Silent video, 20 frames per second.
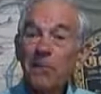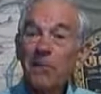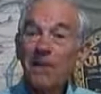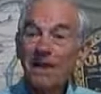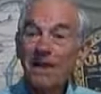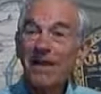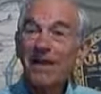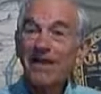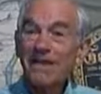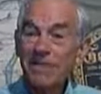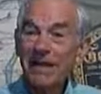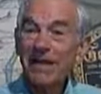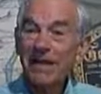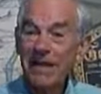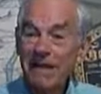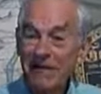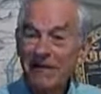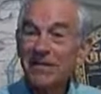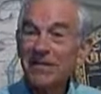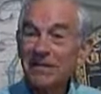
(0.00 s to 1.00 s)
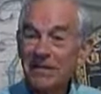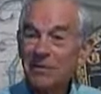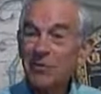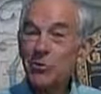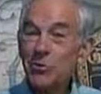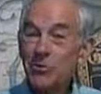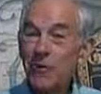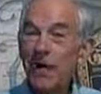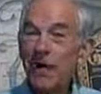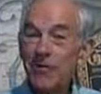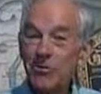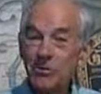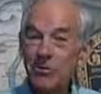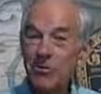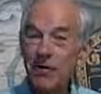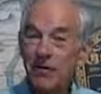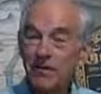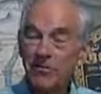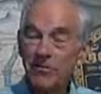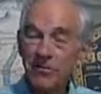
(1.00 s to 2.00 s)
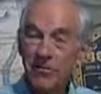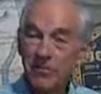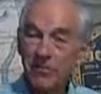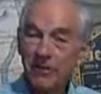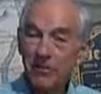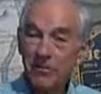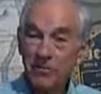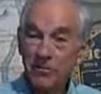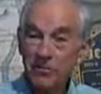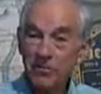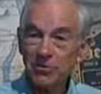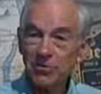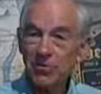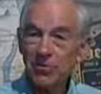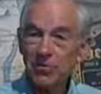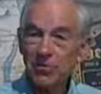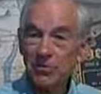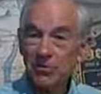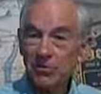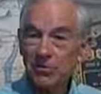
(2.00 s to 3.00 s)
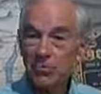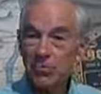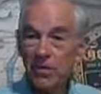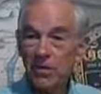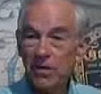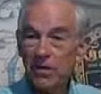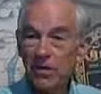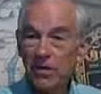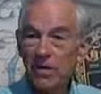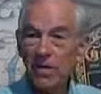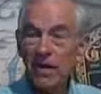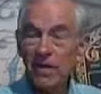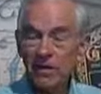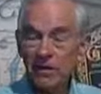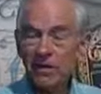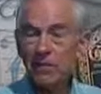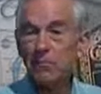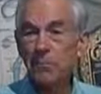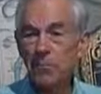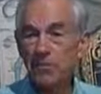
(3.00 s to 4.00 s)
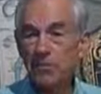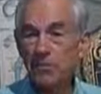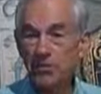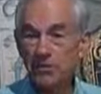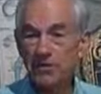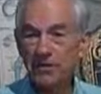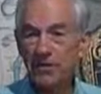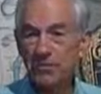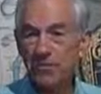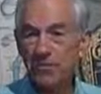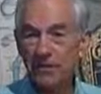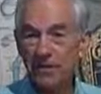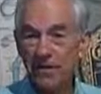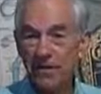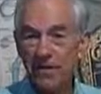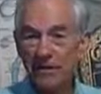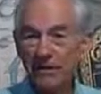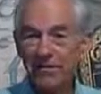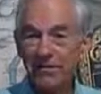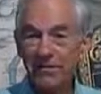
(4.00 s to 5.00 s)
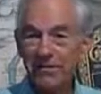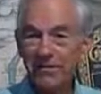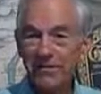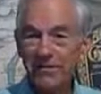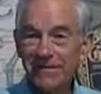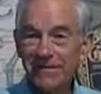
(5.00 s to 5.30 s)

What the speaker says: be claiming too much, and I don't think others should do it as well. I think the people can sort that out.